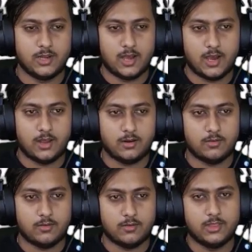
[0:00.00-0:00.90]
And
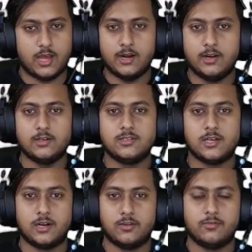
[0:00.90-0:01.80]
with that, let's
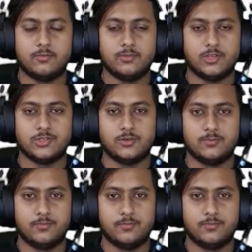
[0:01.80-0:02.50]
start our session.